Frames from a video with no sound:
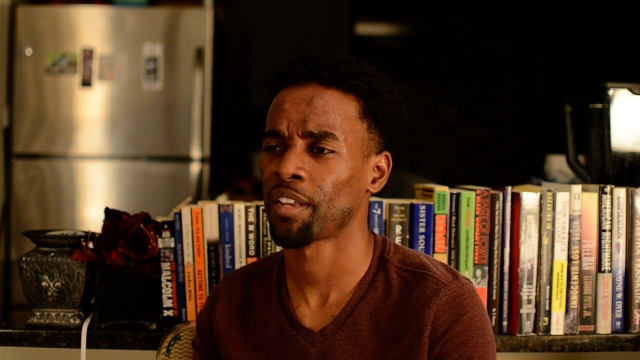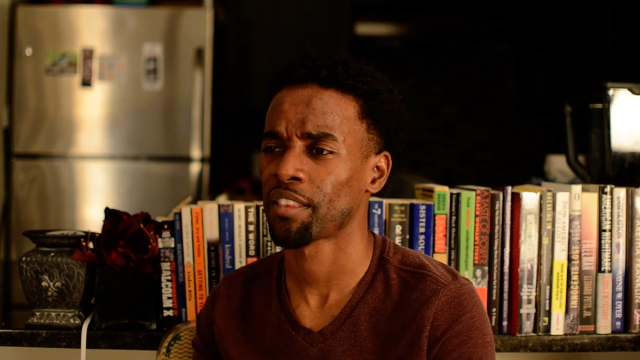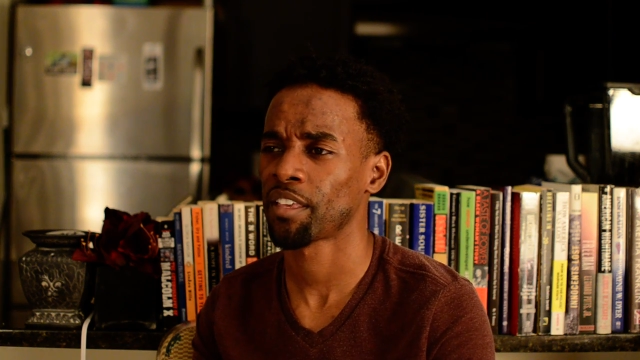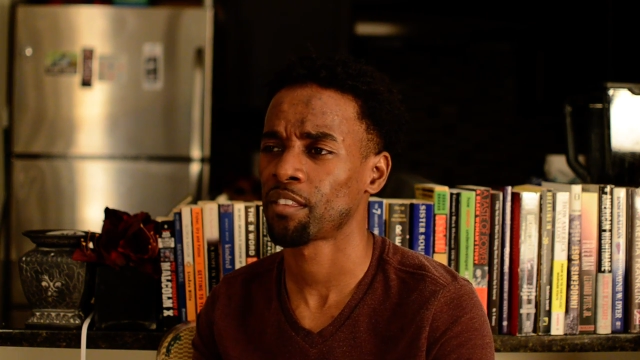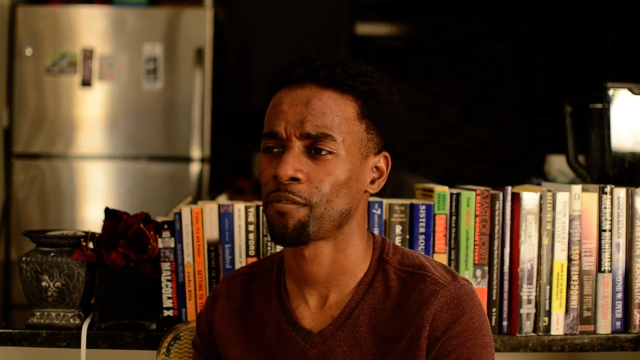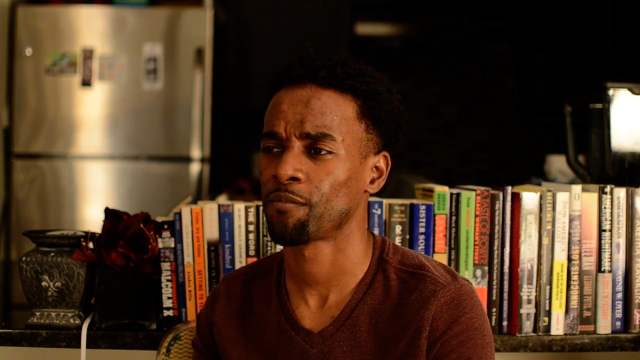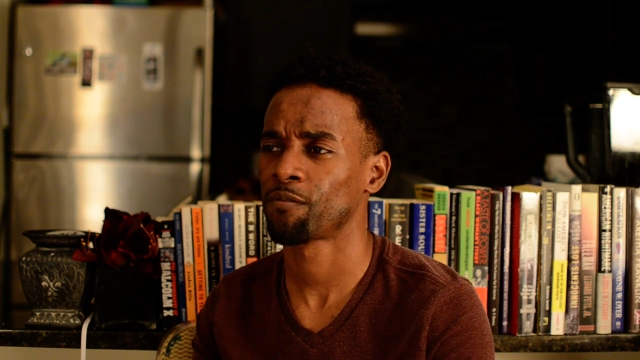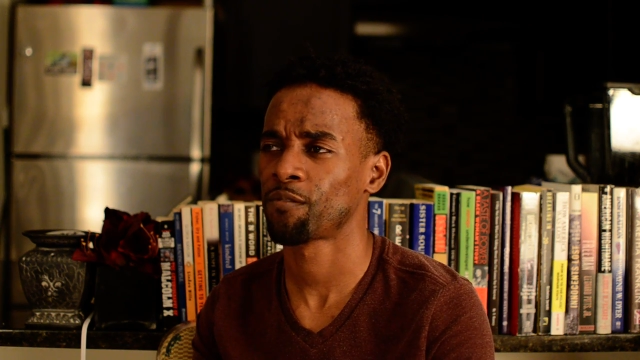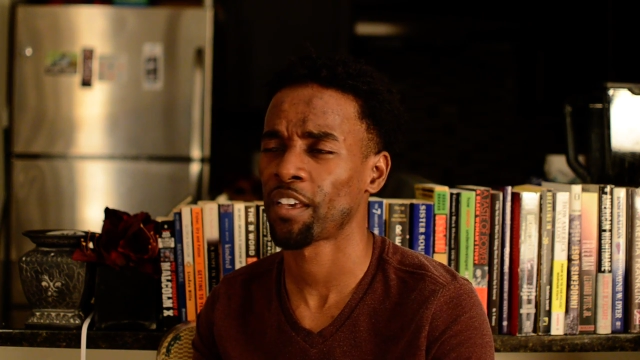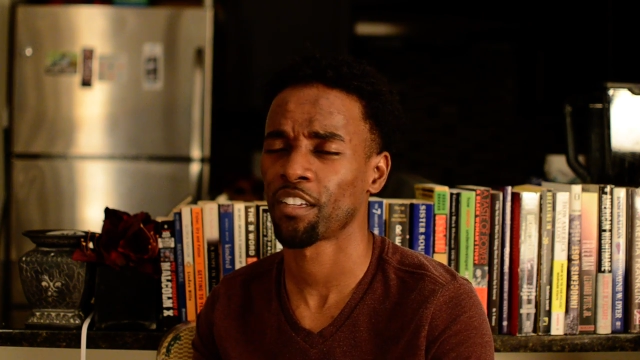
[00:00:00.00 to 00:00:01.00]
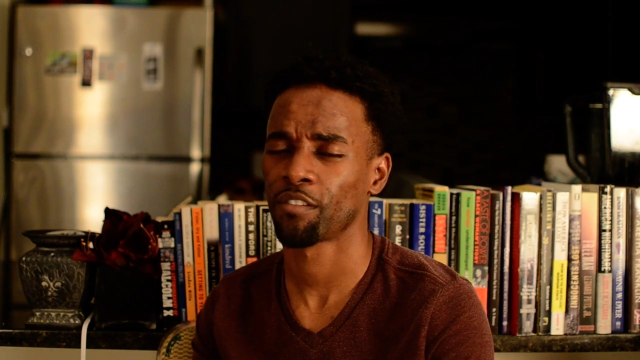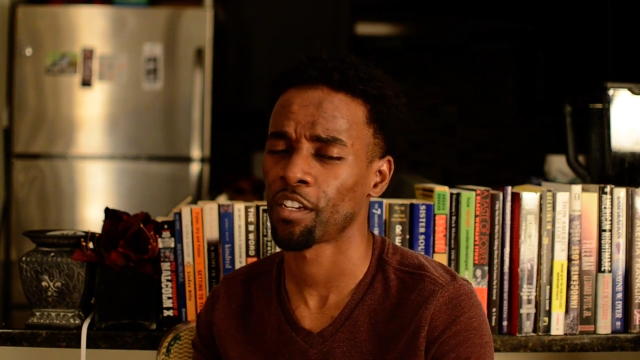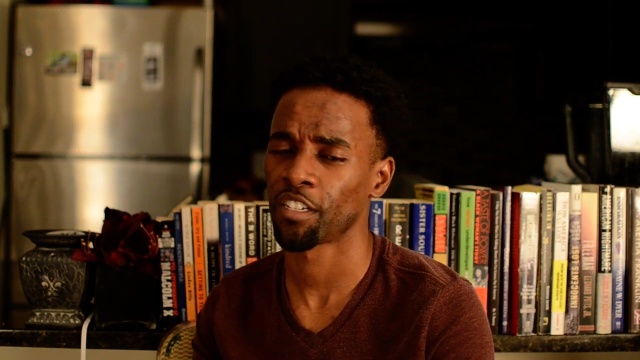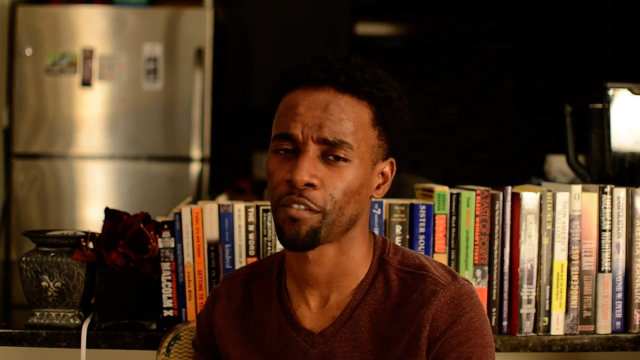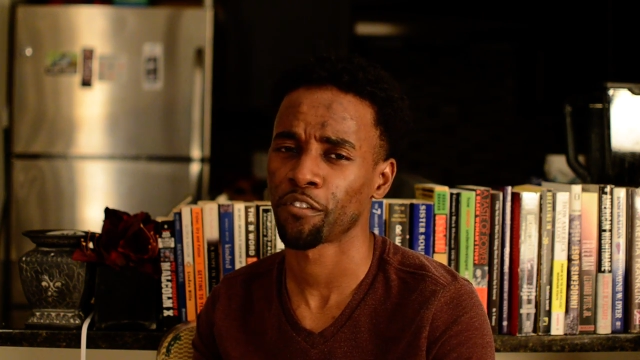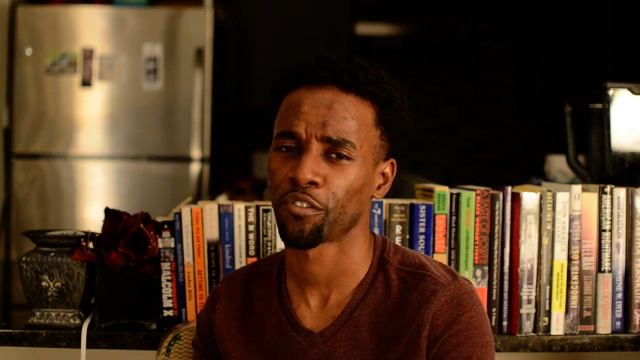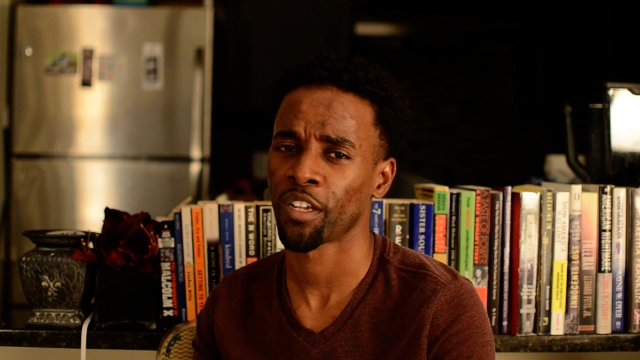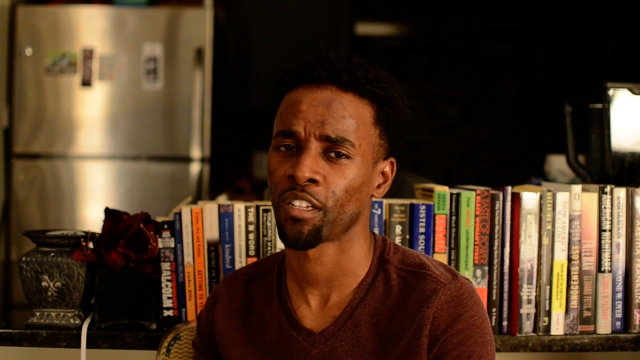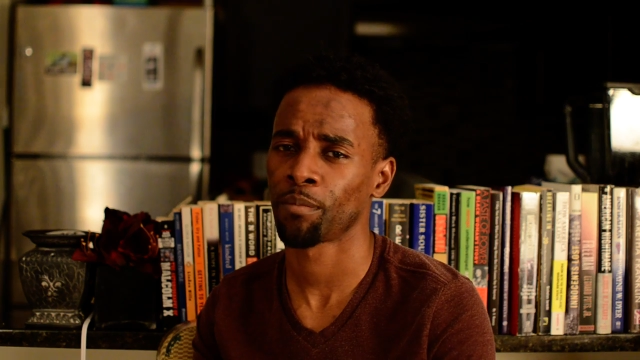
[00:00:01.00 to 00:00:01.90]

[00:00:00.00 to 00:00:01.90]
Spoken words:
I think they could have done a different trailer,